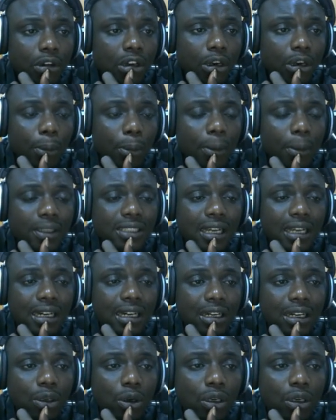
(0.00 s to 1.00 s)
The moment I
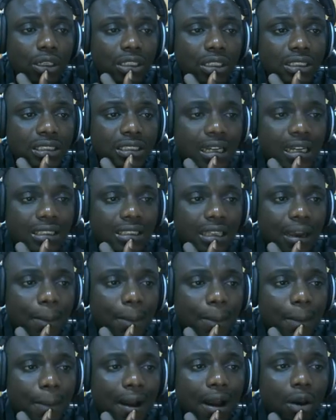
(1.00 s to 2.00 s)
click on the insert
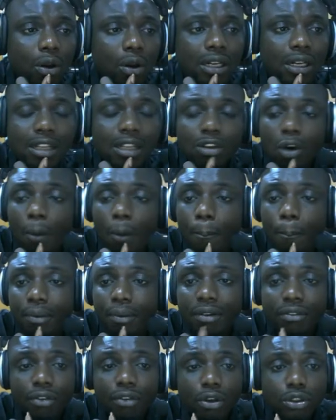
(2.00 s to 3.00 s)
tab, I will click on
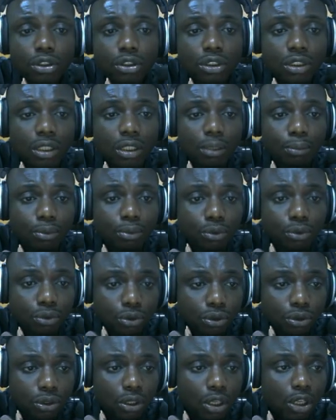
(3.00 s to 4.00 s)
pivot
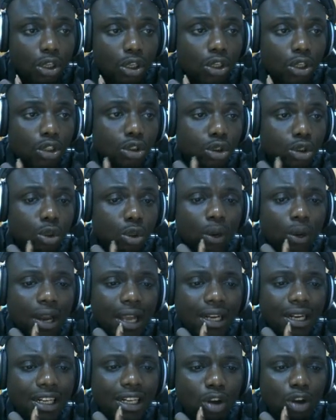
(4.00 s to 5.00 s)
tables. So when I
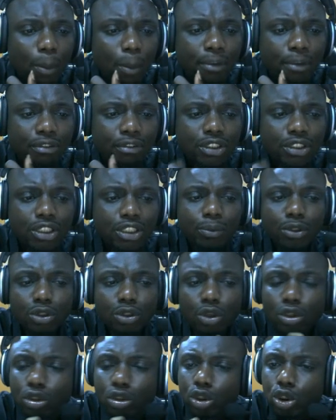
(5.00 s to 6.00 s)
click on pivot table, it's
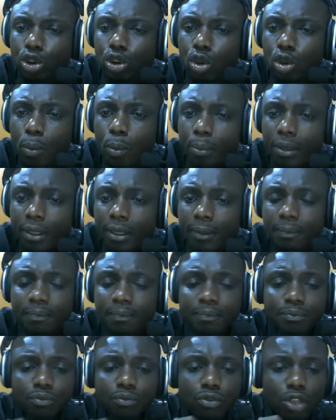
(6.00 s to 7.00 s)
going to show me
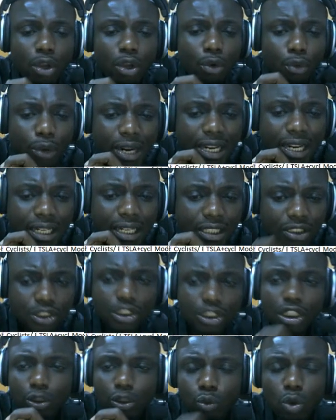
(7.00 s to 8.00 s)
the
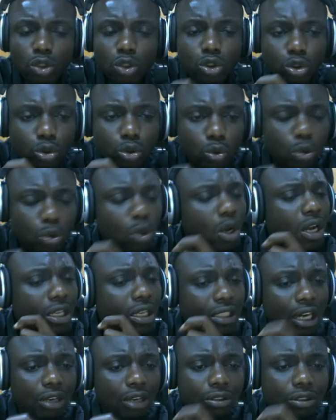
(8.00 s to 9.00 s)
range it wants to
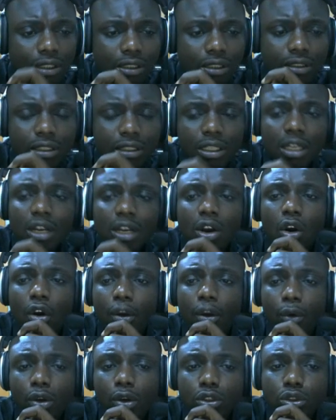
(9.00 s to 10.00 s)
calculate, or
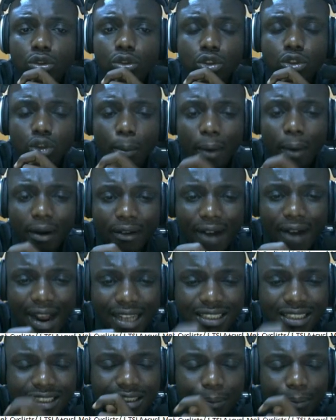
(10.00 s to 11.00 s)
it wants to
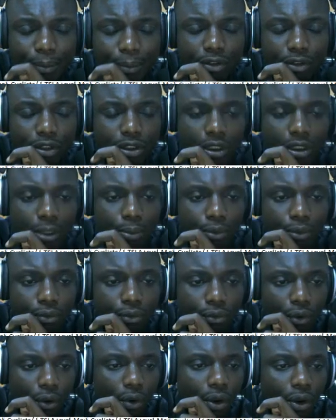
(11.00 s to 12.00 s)
summarize the pivot table
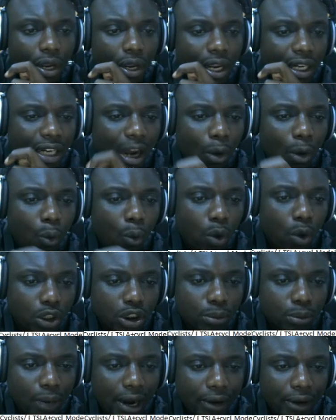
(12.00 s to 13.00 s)
for. Now what's
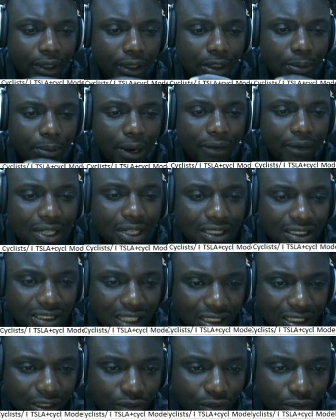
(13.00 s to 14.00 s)
my range? My range is
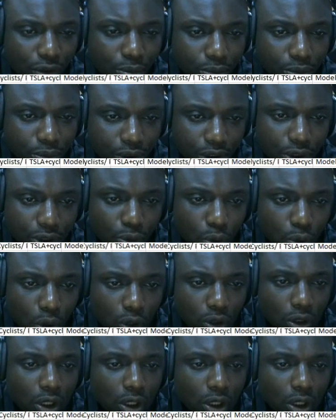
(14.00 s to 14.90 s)
starting from D1